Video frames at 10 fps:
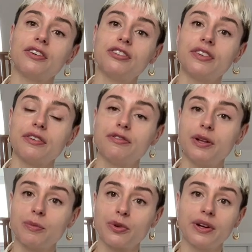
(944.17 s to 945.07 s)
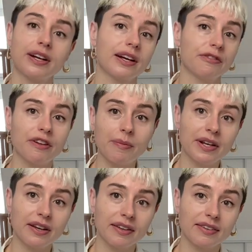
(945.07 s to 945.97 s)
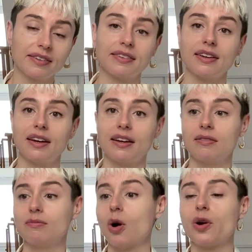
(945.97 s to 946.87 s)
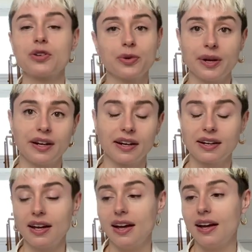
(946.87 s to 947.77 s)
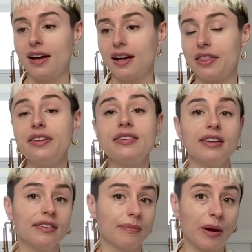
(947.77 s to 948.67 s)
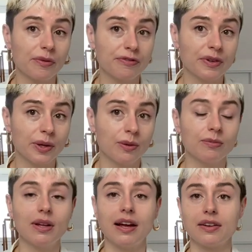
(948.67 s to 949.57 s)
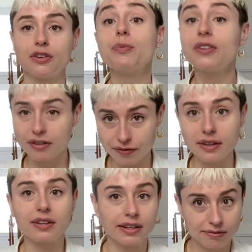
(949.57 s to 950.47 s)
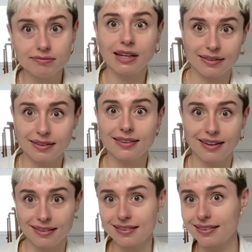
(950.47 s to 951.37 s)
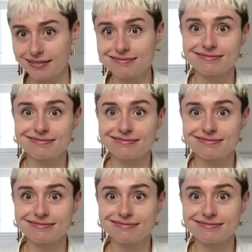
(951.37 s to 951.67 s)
She's a film critic and feminist, art critic. This is about film, and specifically, as it says